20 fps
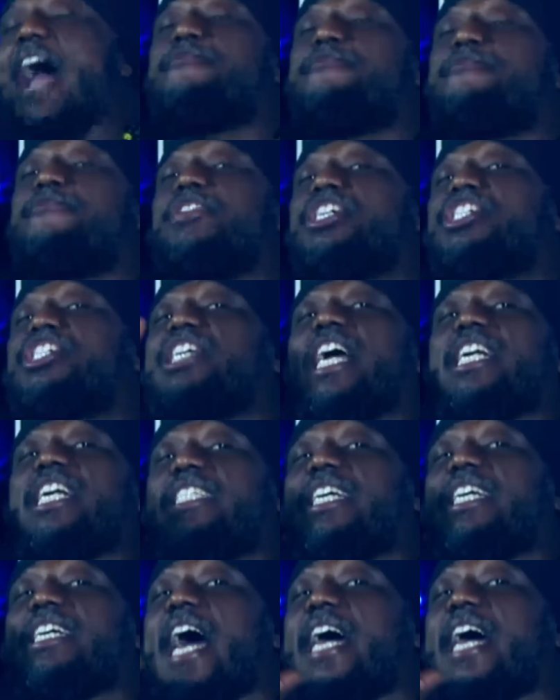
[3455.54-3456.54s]
Every
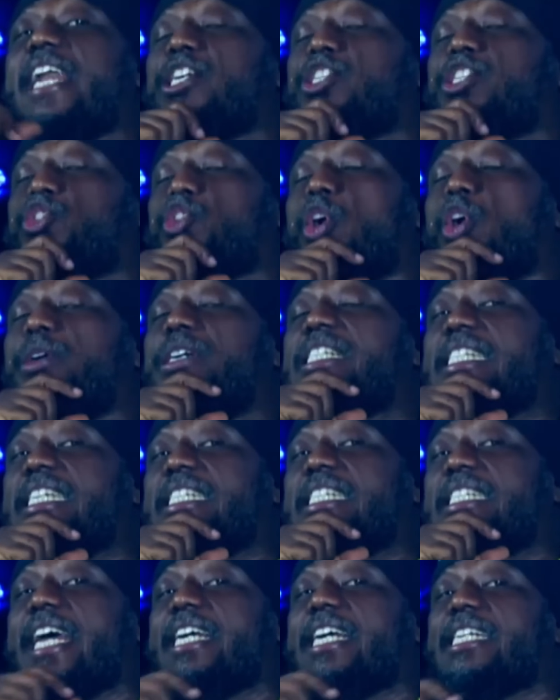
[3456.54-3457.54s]
church in Ghana is sowing
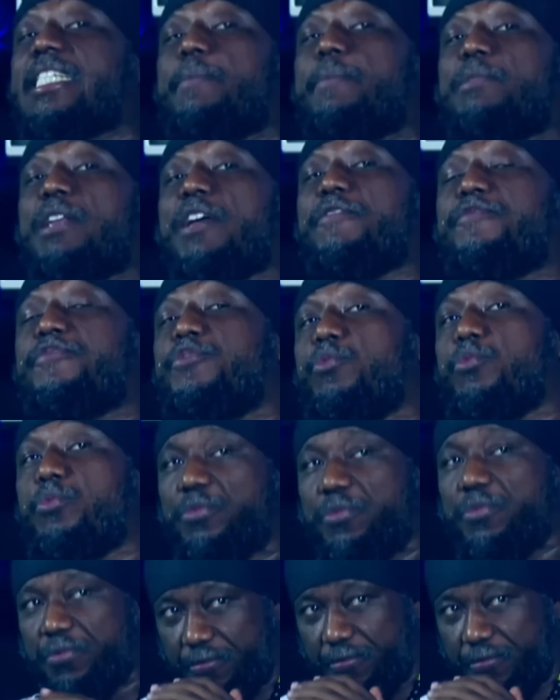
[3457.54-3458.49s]
seeds except a few.